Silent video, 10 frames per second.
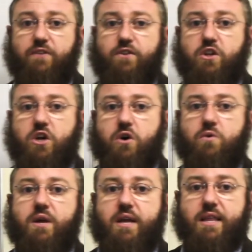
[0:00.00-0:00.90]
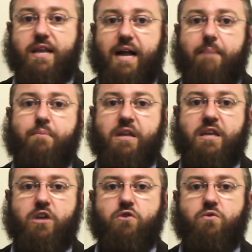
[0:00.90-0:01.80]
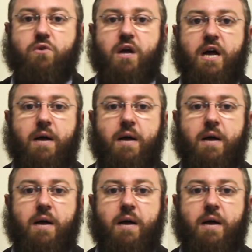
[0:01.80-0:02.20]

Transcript: if you know the company that you